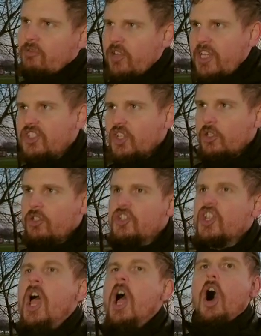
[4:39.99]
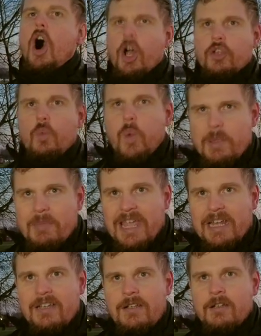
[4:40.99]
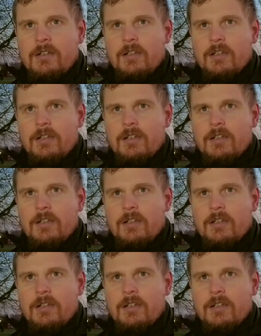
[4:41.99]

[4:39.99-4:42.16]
reasons on women,